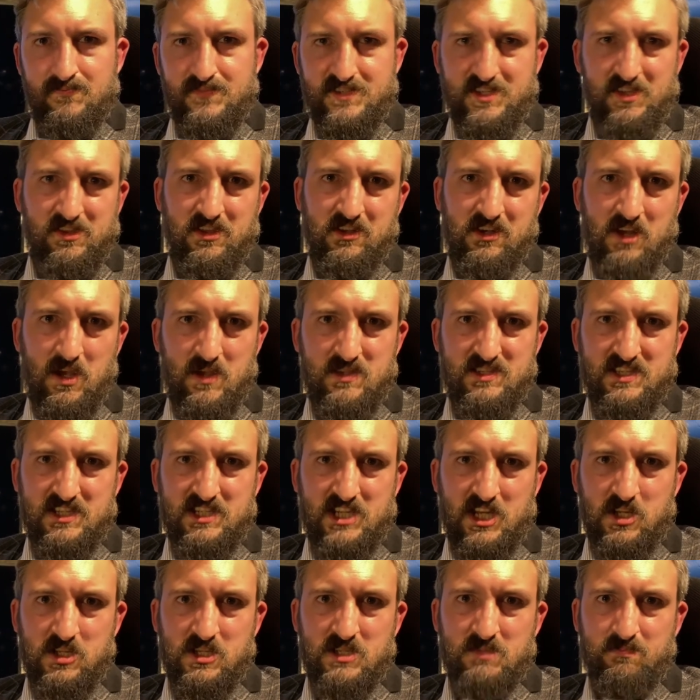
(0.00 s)
So the nosy
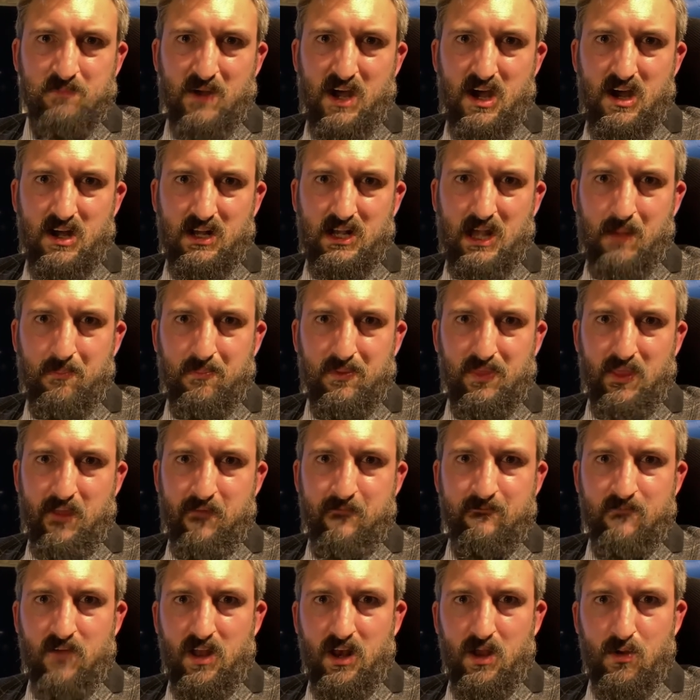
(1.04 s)
teachers park up and they
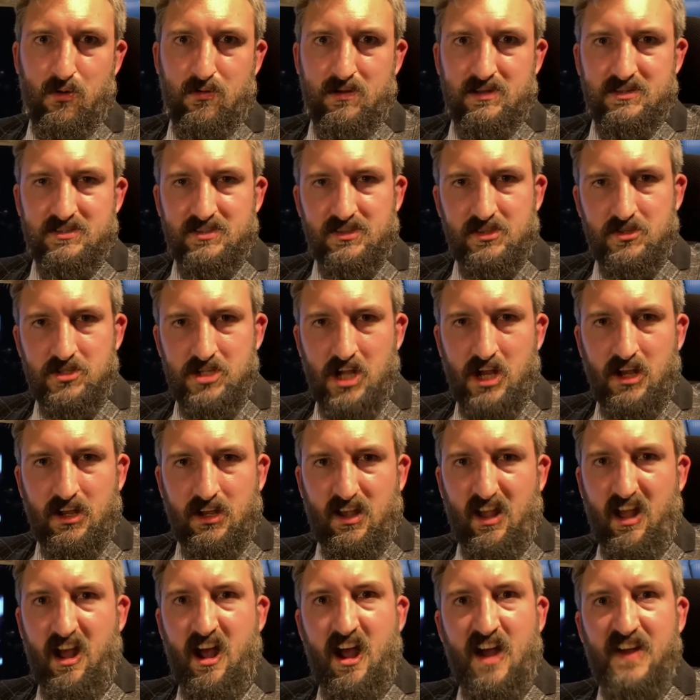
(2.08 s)
follow her into the
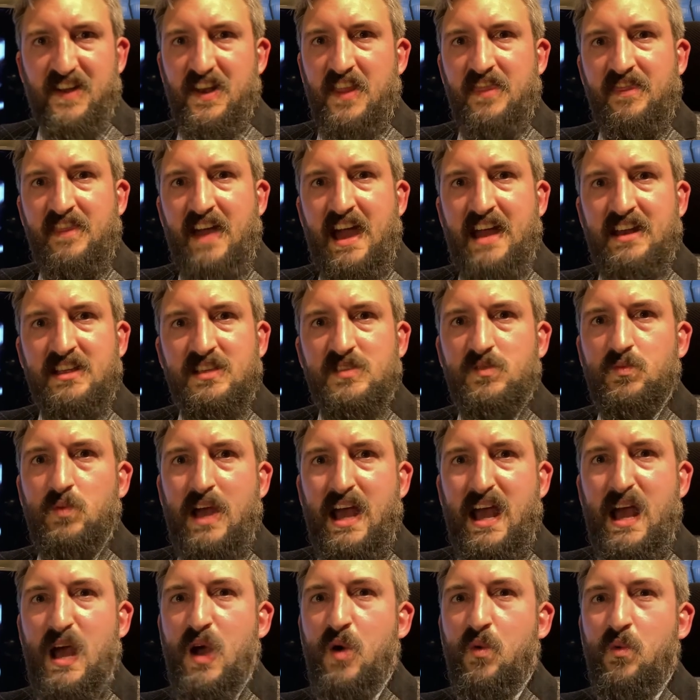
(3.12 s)
junkyard. And that is
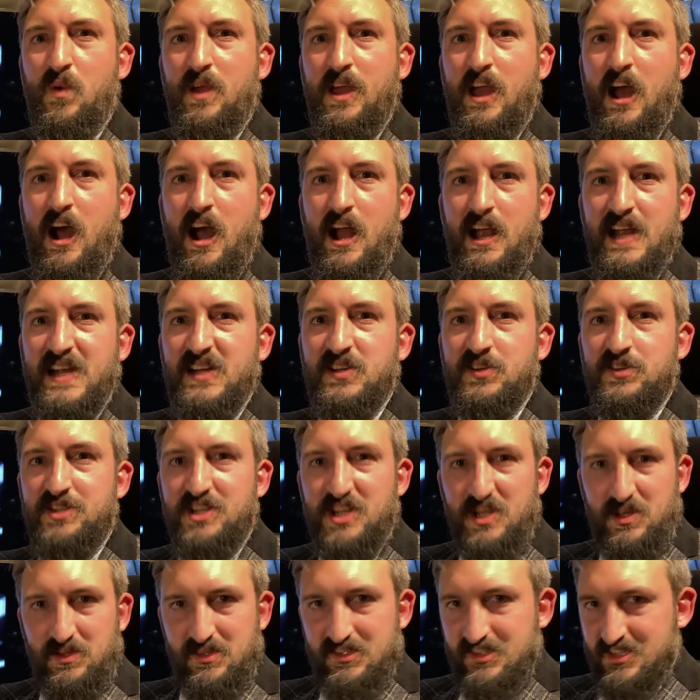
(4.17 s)
where we are
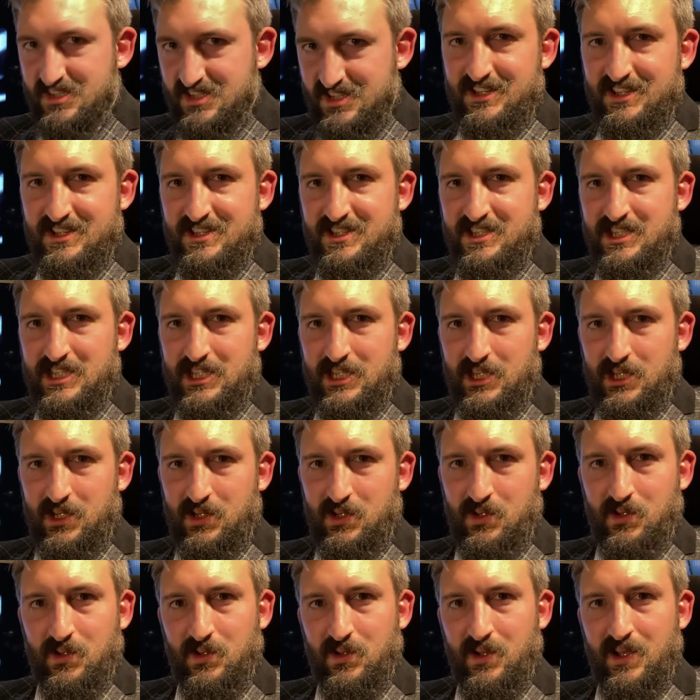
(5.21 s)
introduced
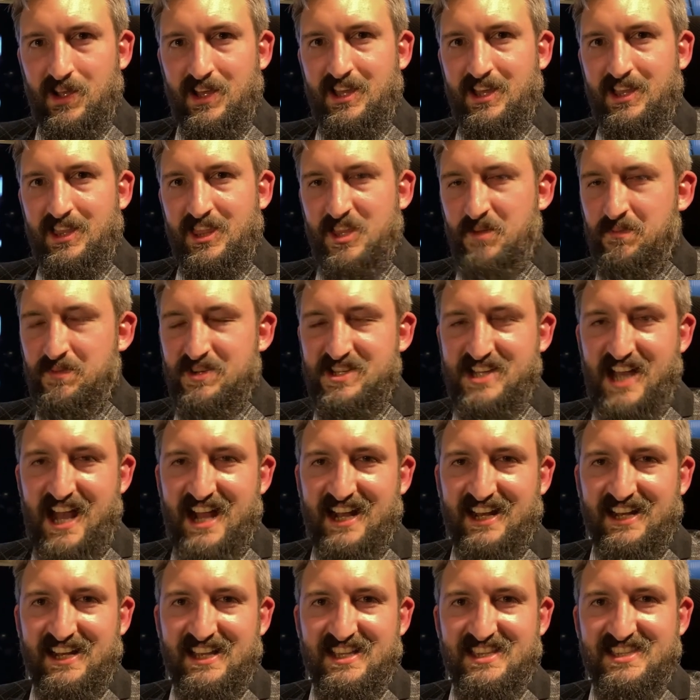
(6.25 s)
to the
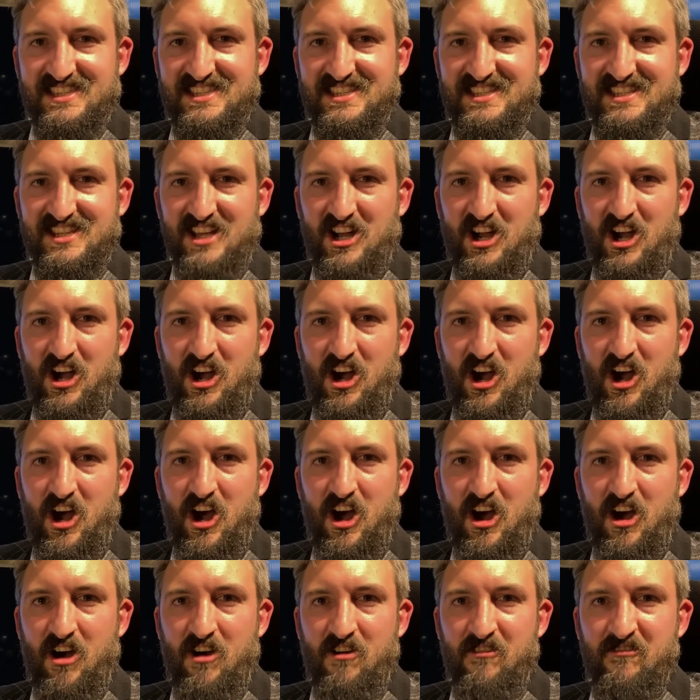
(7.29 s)
protagonist
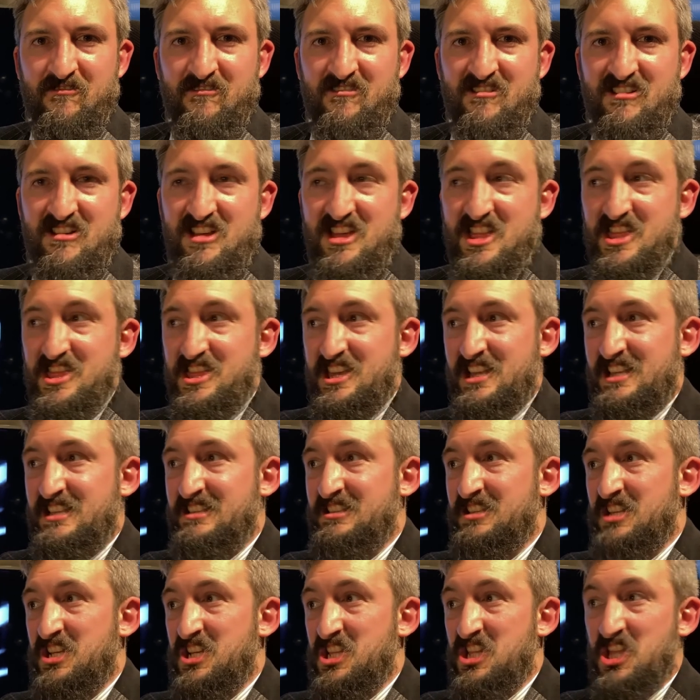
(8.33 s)
of
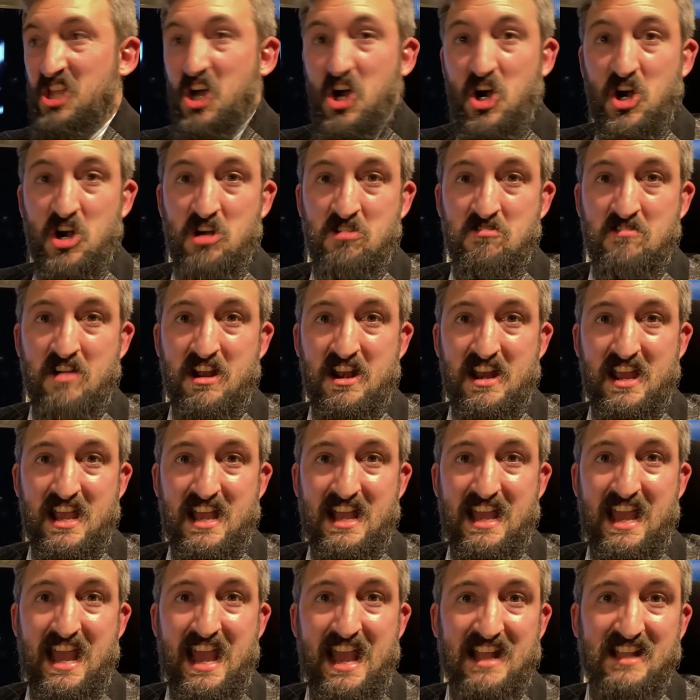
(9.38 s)
this
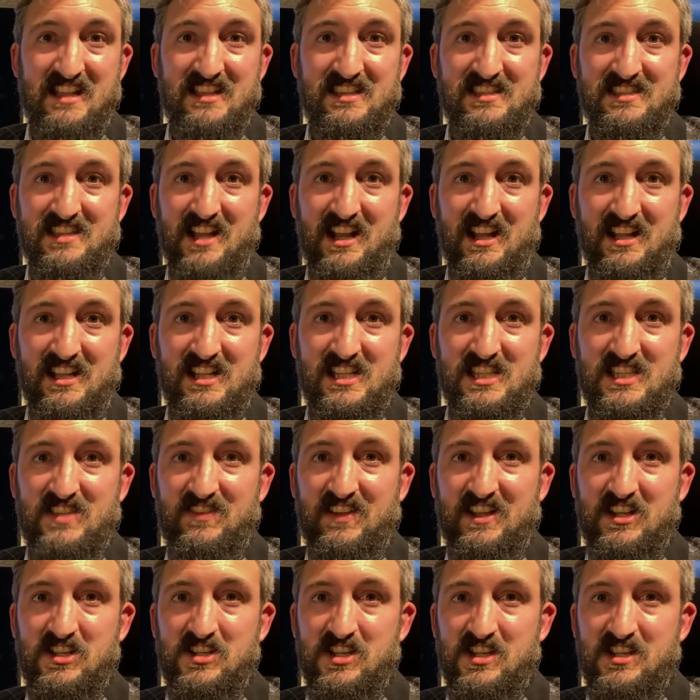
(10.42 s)
long-running hit science
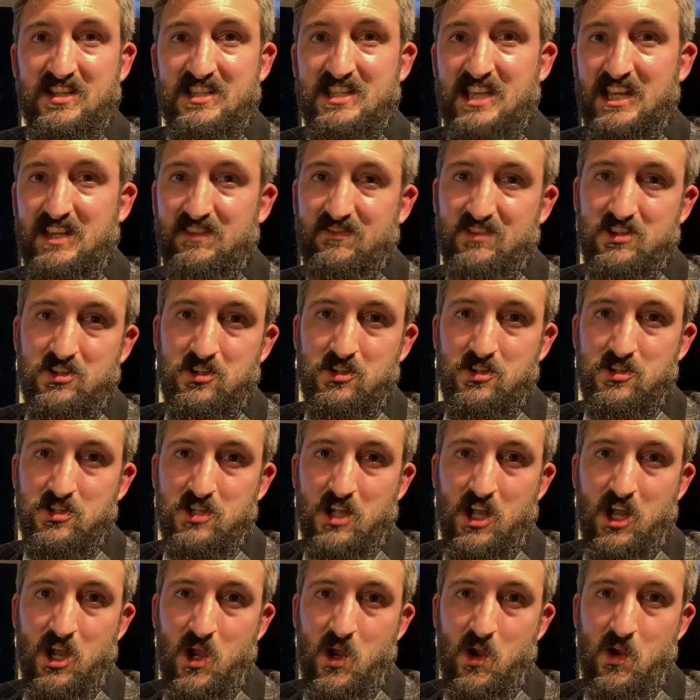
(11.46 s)
fiction television
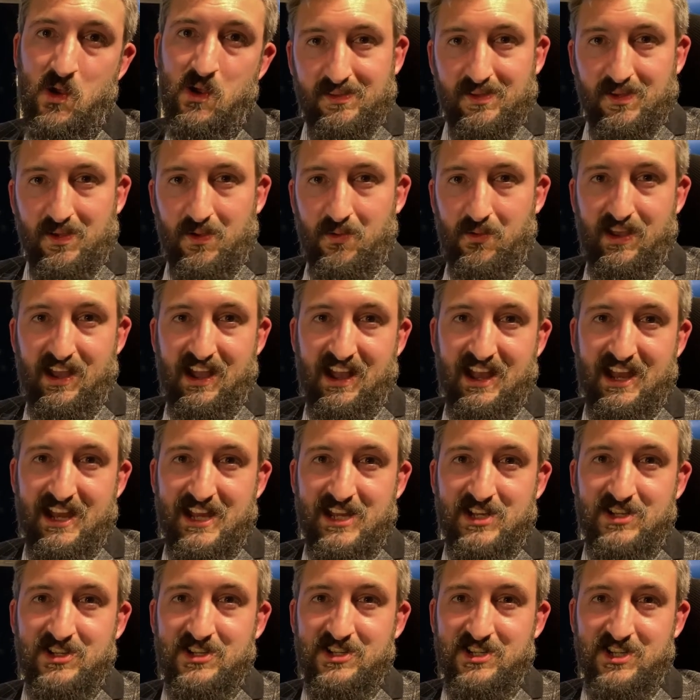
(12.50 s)
show. We are
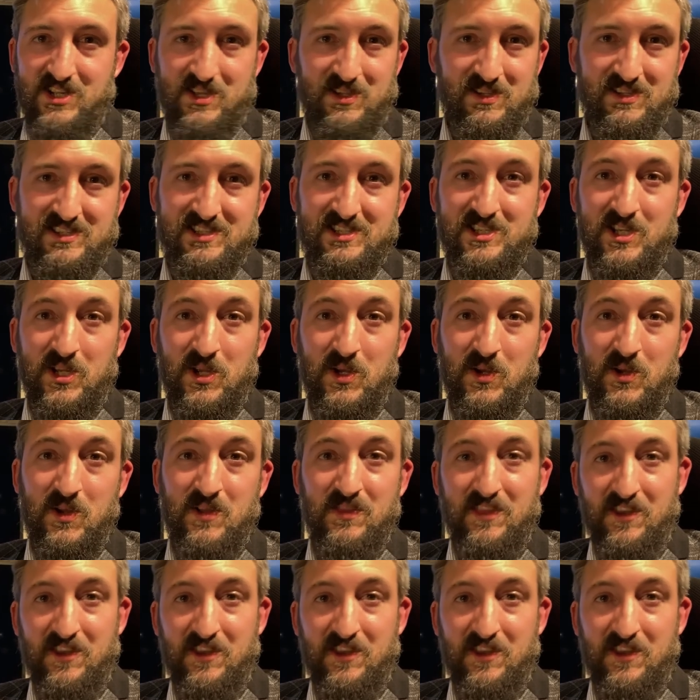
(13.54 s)
introduced to the